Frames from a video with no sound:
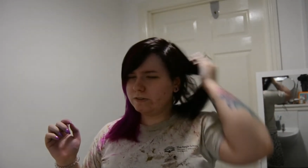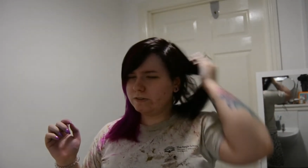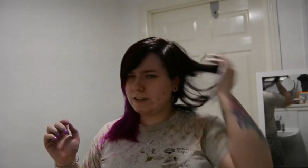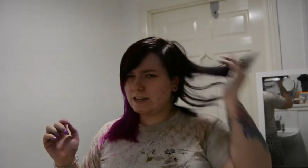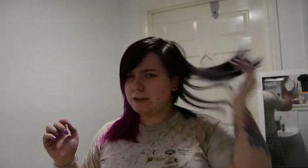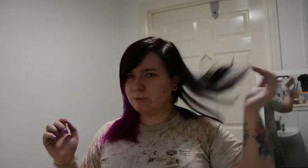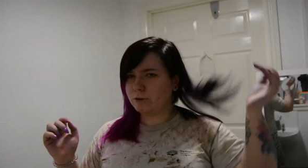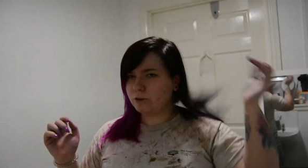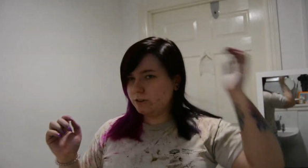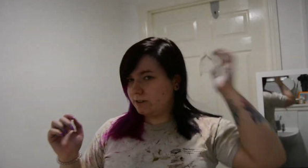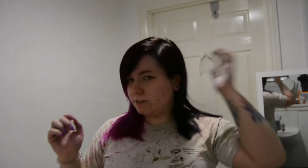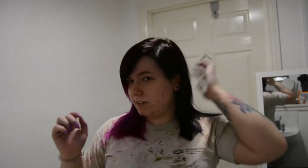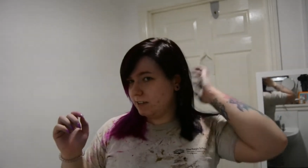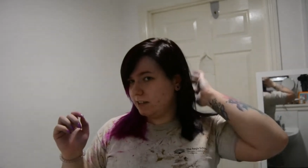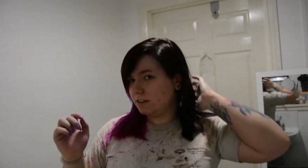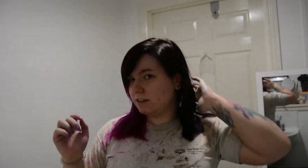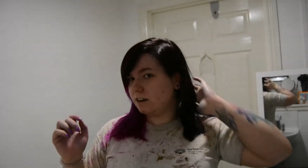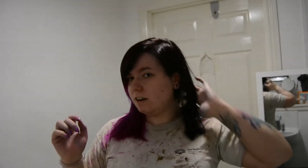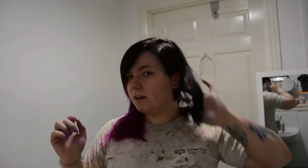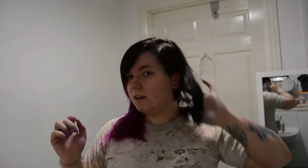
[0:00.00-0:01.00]
emo
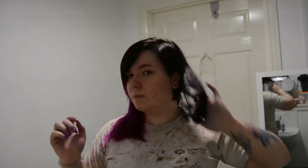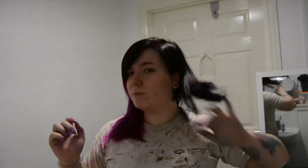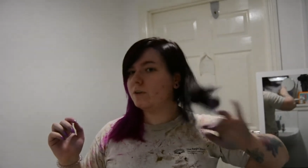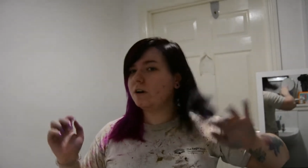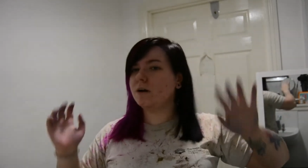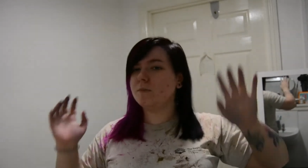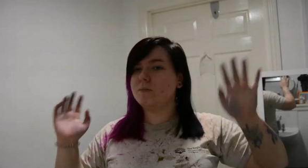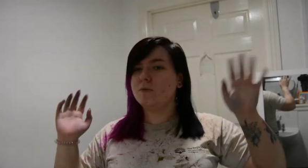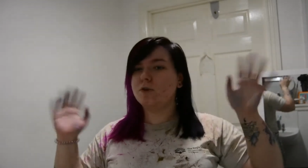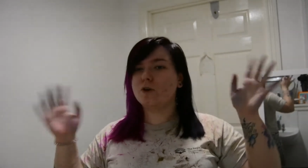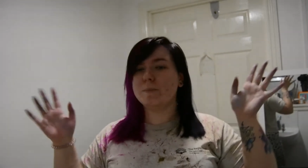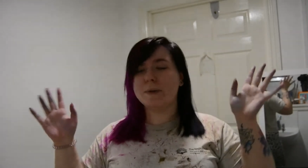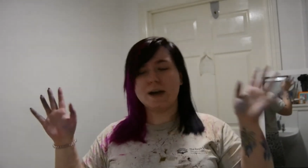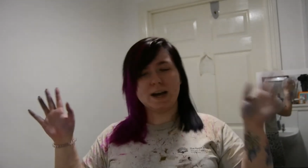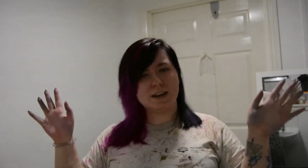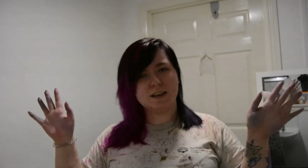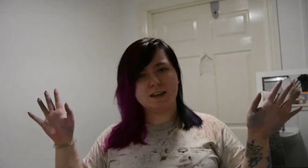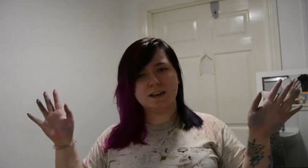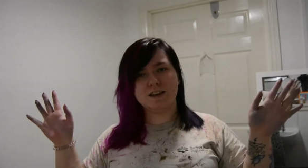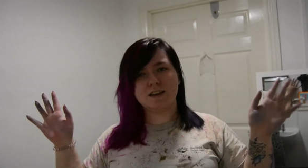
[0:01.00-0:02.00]
scene cut, but I'm not
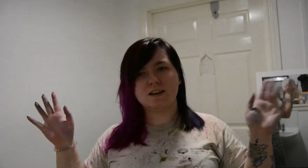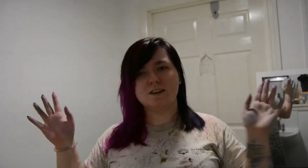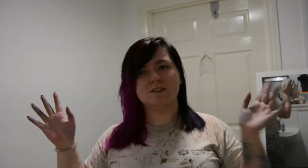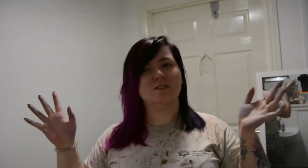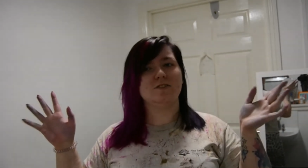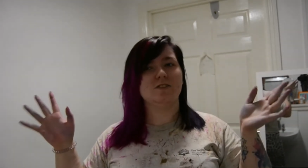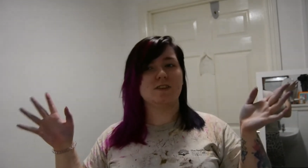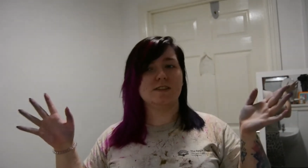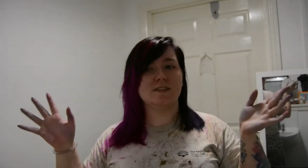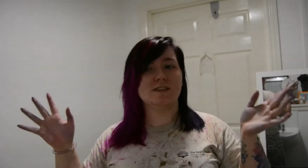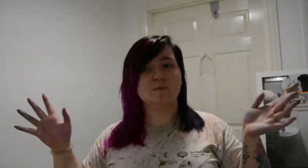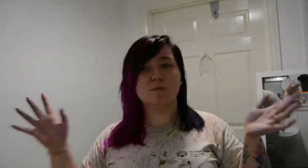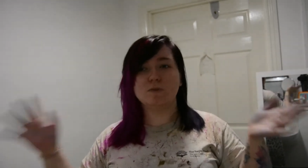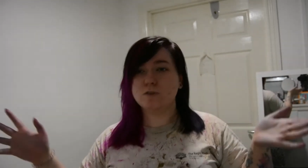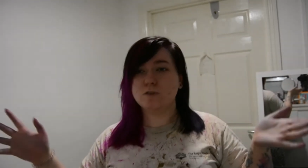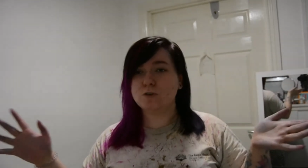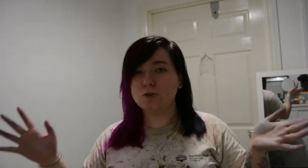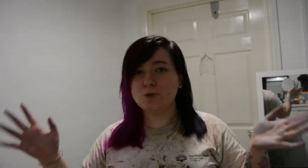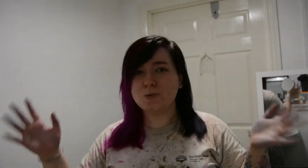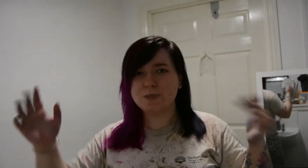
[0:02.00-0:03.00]
mad at it because I've done this
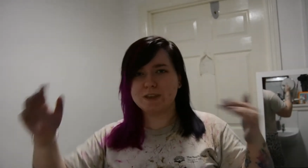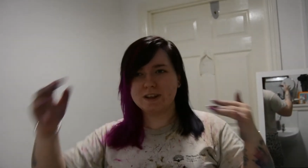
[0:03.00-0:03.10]
before with the